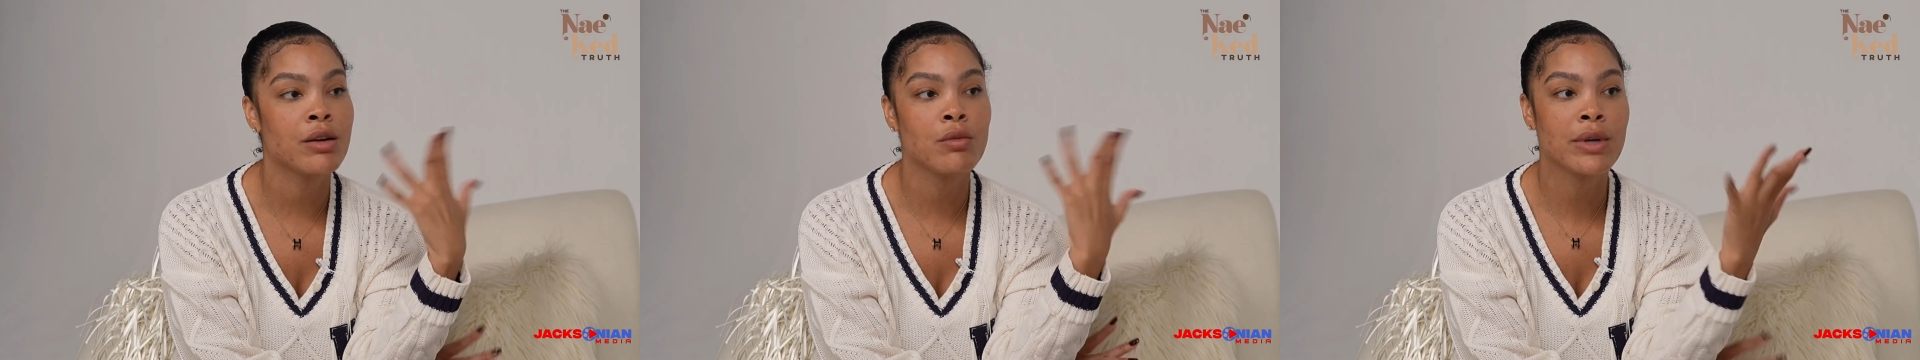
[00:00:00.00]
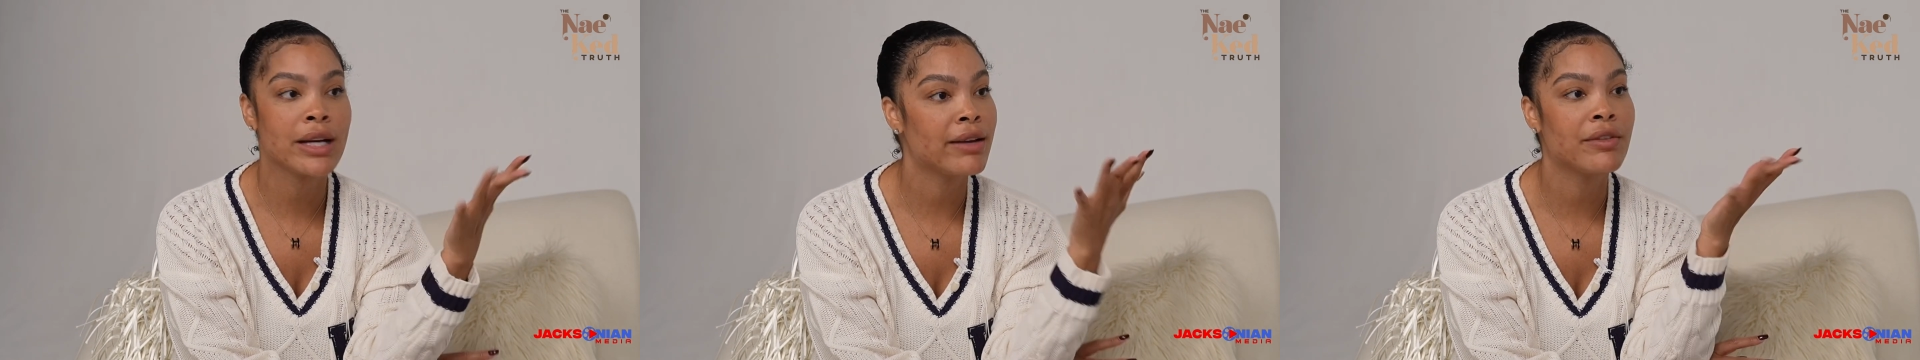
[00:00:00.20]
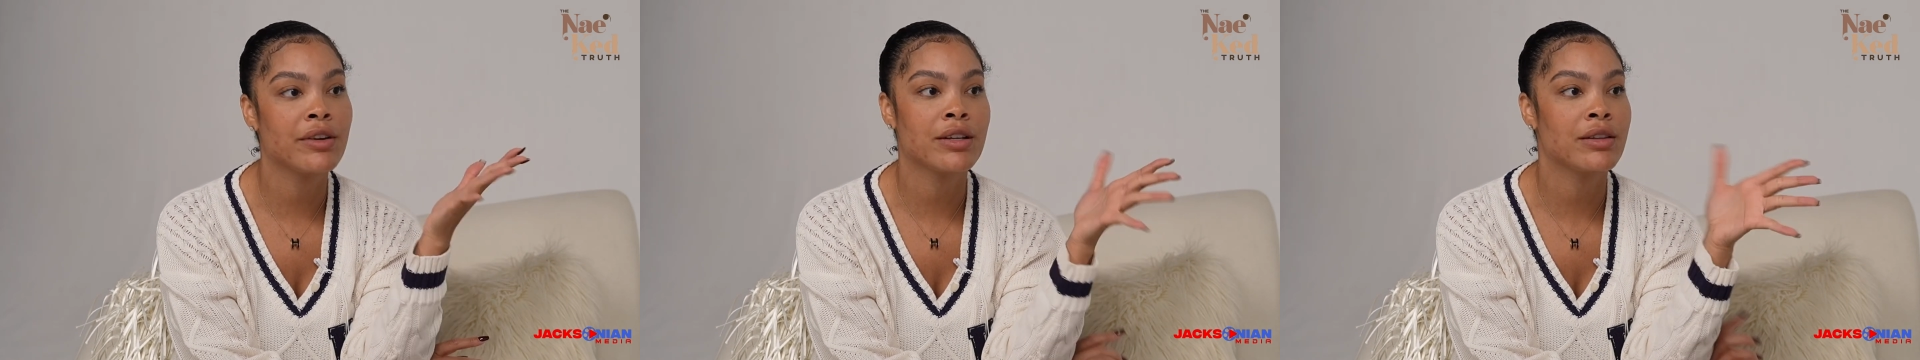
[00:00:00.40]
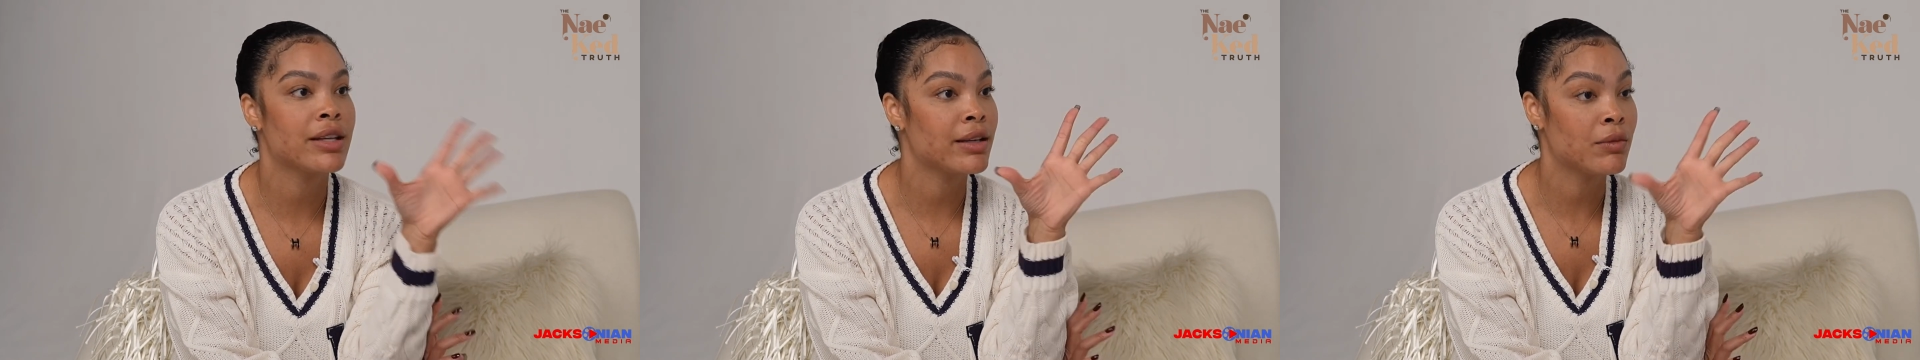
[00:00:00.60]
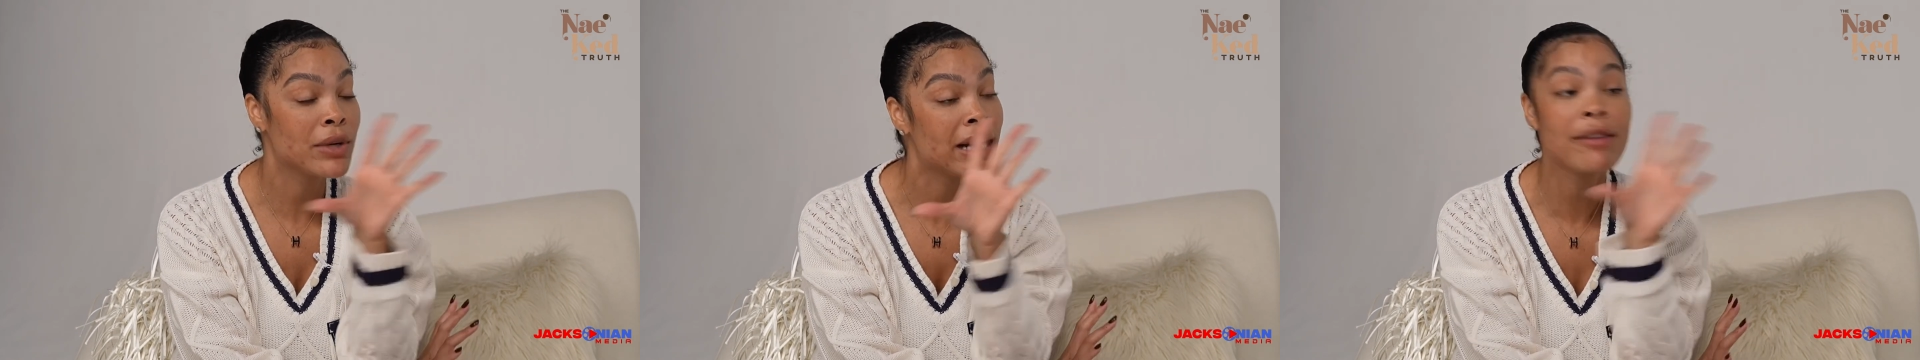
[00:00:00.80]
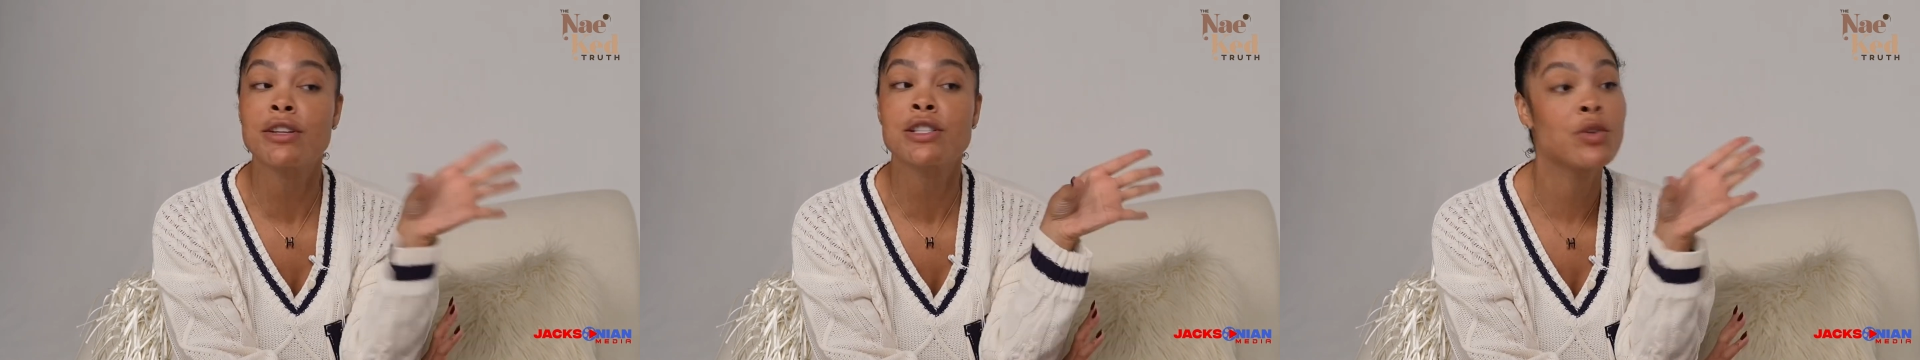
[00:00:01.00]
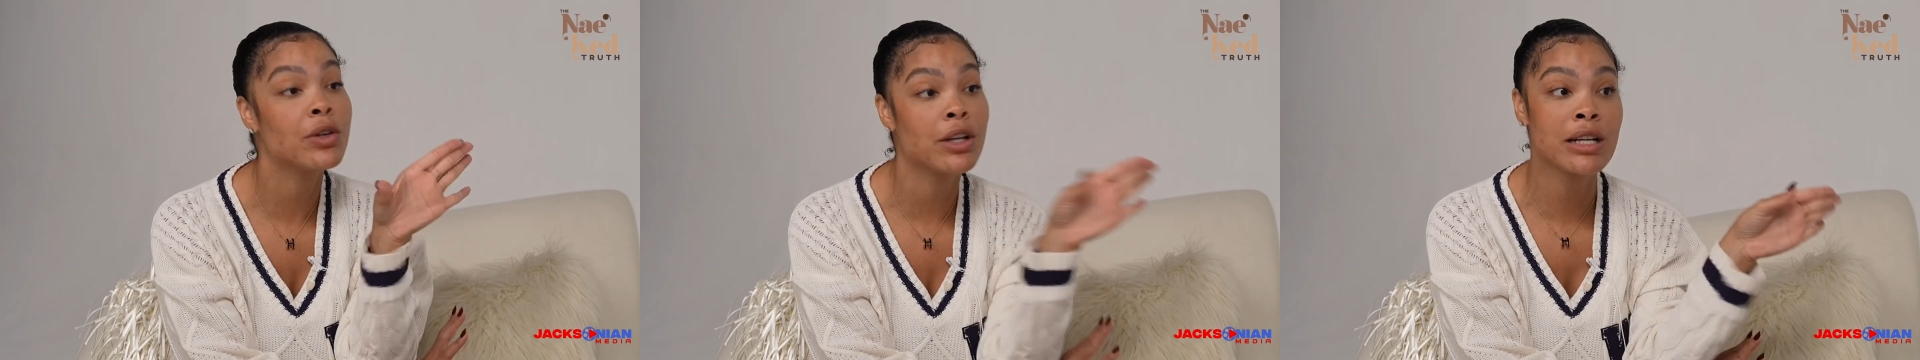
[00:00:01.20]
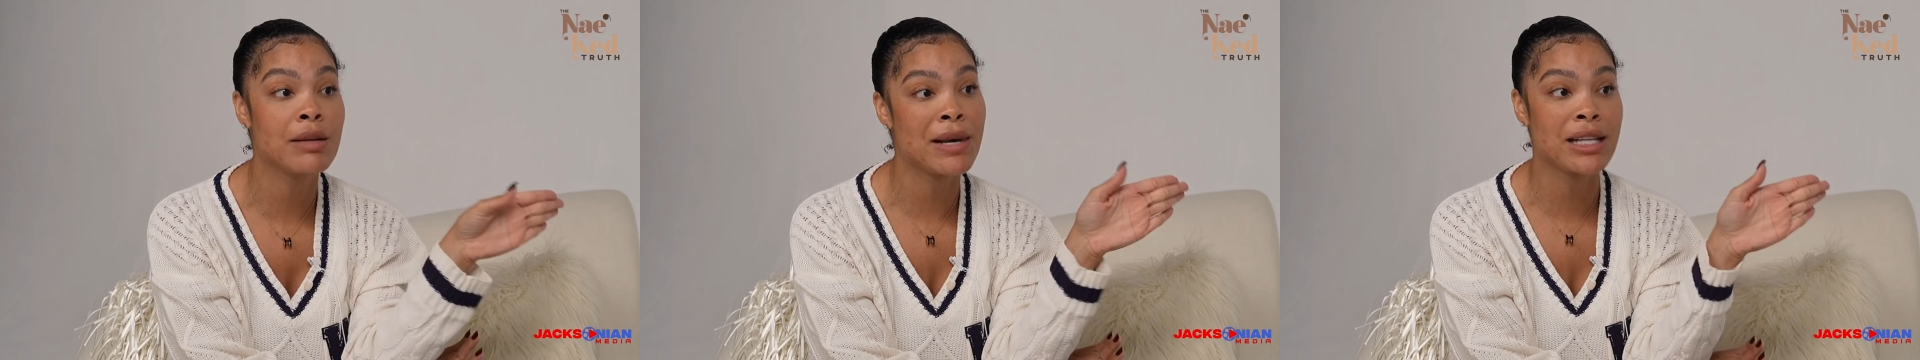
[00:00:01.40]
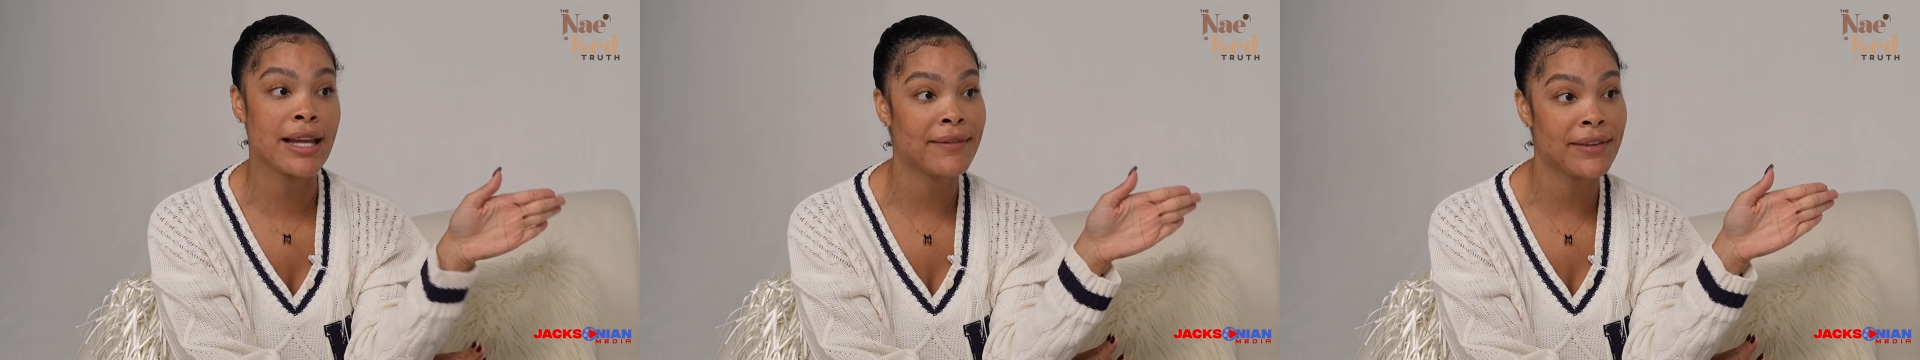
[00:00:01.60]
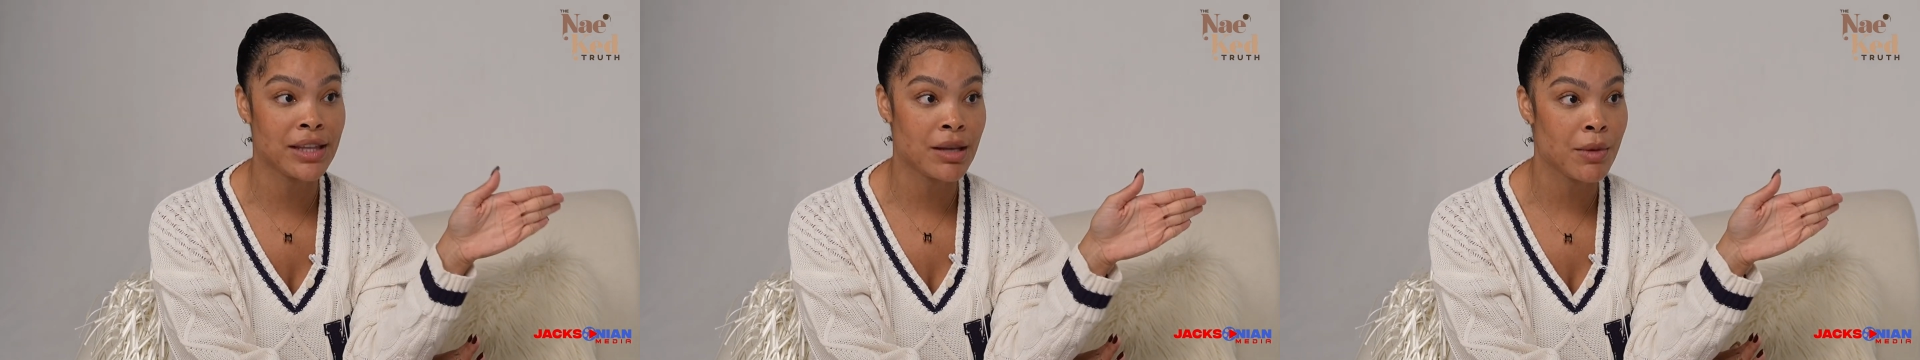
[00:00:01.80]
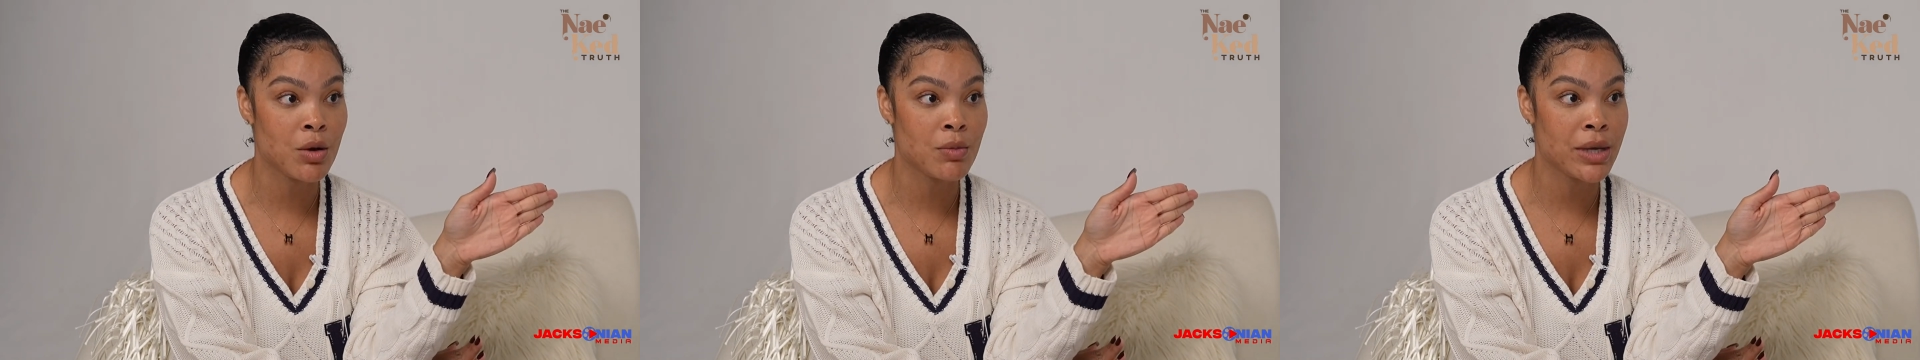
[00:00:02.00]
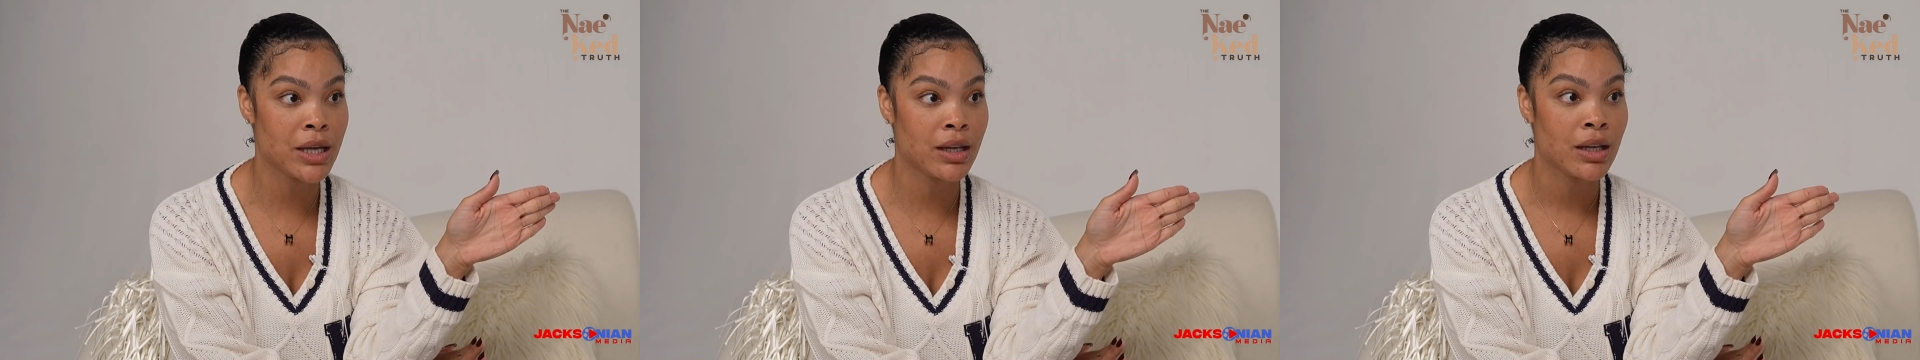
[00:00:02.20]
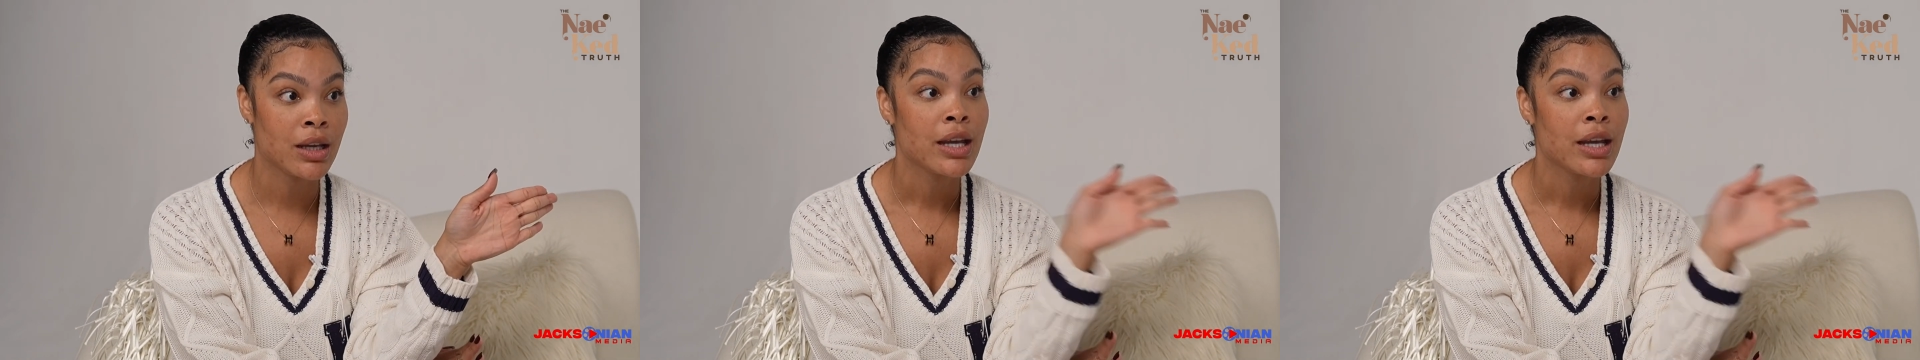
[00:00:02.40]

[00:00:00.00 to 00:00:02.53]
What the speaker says: or whatever is going on in my life at the moment.